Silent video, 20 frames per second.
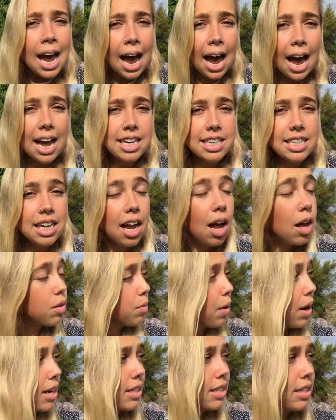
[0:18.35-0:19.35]
And as
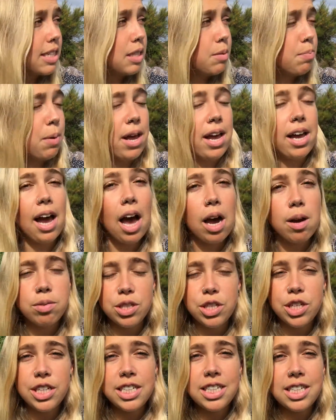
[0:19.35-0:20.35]
well as this being
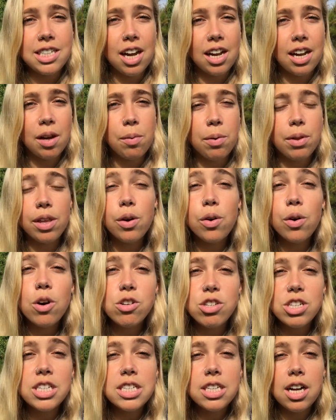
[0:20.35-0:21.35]
absolutely stunning with
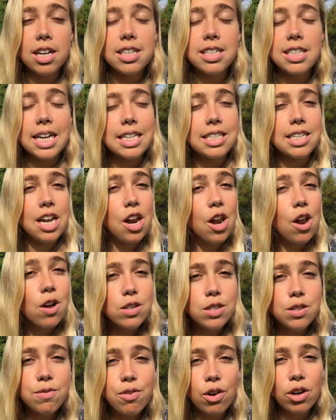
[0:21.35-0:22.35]
gorgeous sunsets and
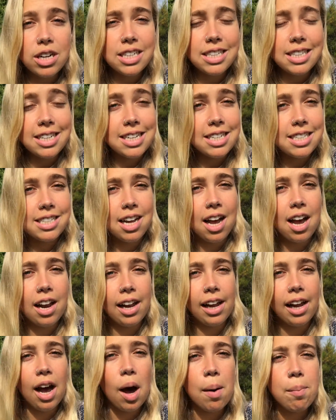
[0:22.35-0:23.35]
lots of volunteers
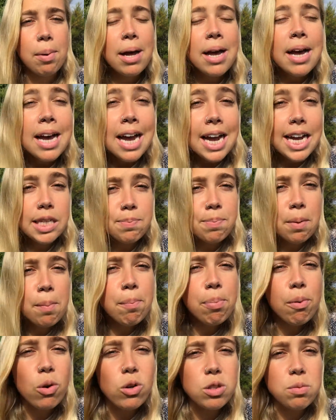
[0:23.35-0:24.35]
turning up, it's
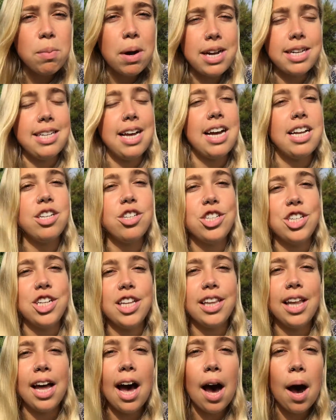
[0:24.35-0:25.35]
been brought to my
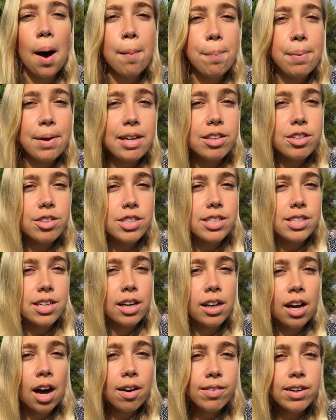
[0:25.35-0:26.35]
attention that our beaches are
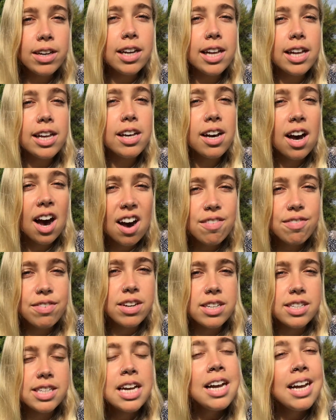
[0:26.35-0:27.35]
currently
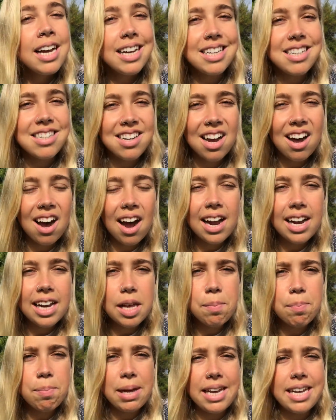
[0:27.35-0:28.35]
covered in
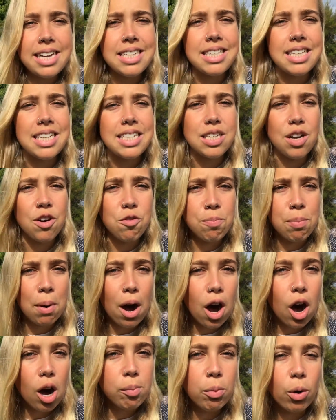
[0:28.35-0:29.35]
tiny pieces of
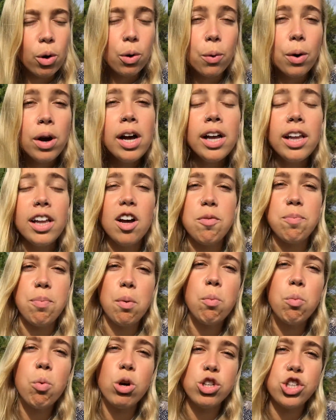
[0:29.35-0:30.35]
palm oil that have
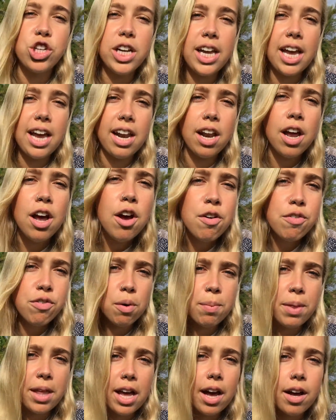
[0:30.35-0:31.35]
been washing in
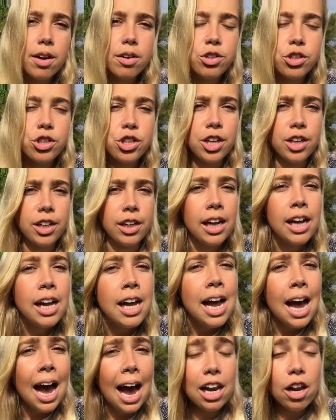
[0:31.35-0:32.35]
from the ocean.
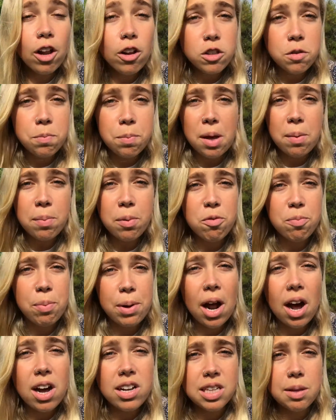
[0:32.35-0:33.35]
And lots of people have
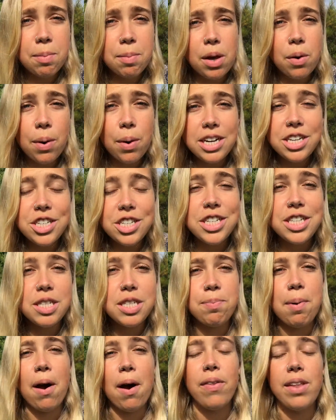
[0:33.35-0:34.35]
been asking me questions
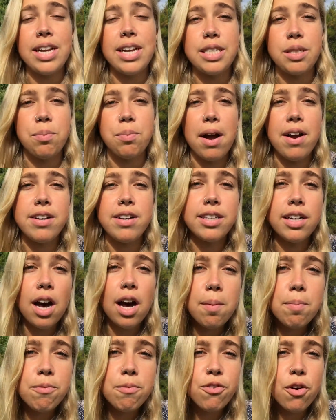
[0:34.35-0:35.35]
about this, where it's
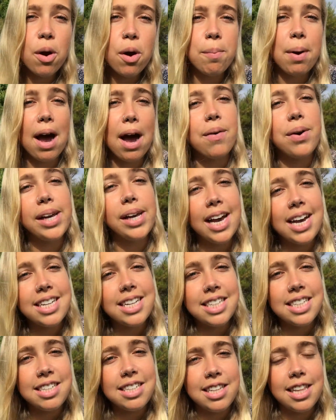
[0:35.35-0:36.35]
come from, how it
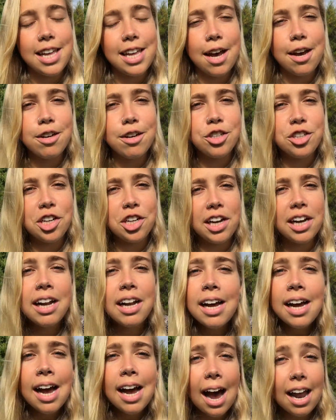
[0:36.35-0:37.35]
gets into the ocean,
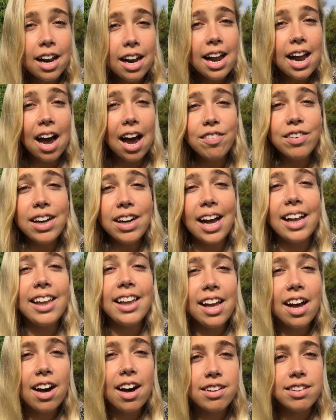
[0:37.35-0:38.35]
and I haven't had
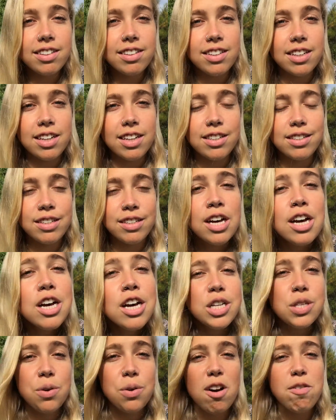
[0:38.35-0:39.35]
the answers.
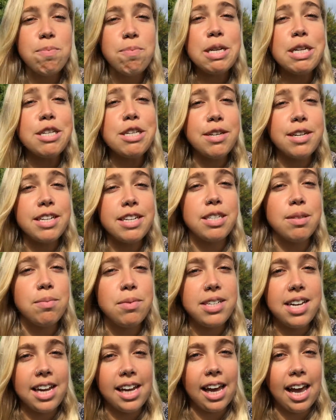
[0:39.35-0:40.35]
So I've been doing some
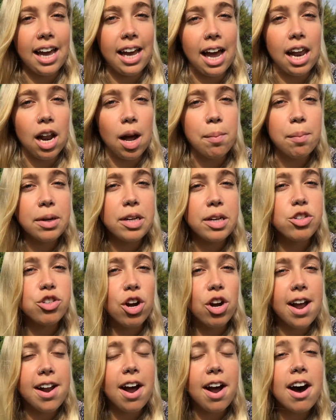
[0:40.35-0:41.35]
digging and I'm going to
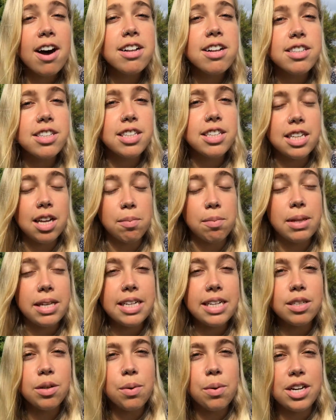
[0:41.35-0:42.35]
try and answer some of
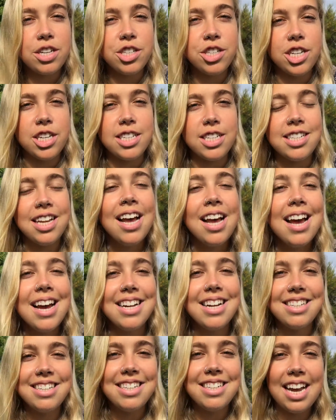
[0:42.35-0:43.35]
these questions
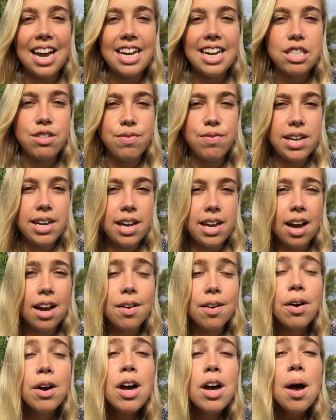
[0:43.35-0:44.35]
in today's
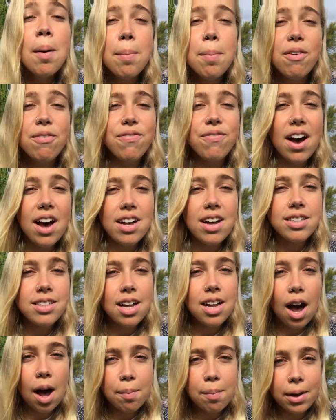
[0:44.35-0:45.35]
video. But first
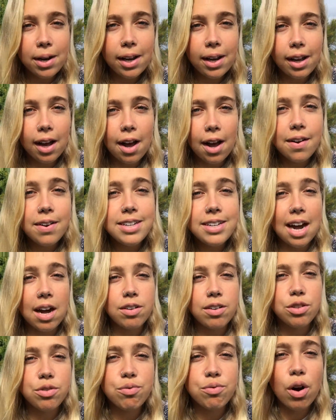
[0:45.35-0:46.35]
I'm going to go
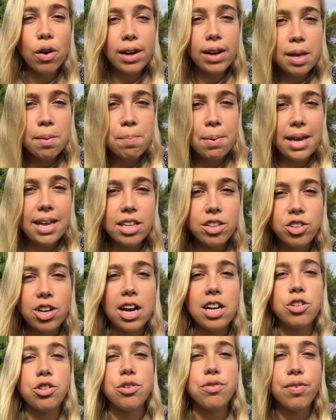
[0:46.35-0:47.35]
down to Rocky Beach
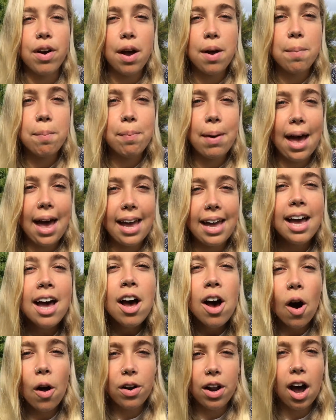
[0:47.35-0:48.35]
at Trevone Bay
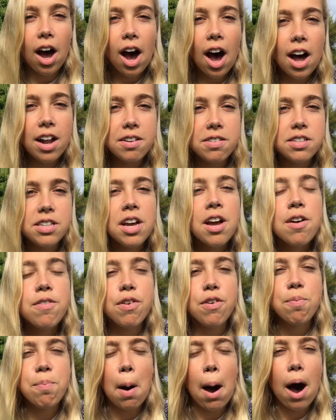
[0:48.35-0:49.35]
on a hunt
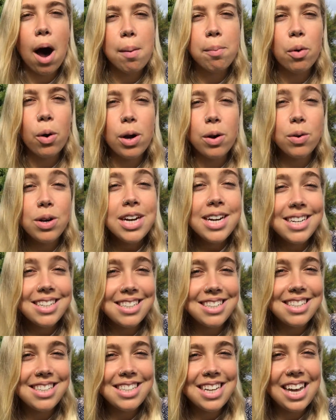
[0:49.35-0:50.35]
for palm oil and
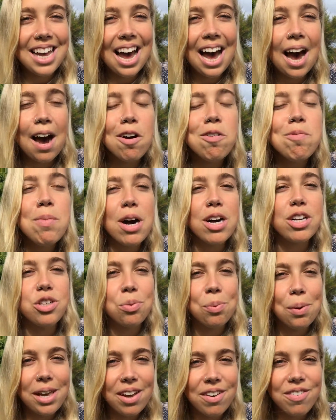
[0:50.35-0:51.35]
to see how
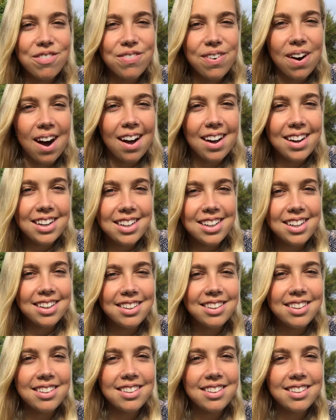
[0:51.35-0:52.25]
much we can find.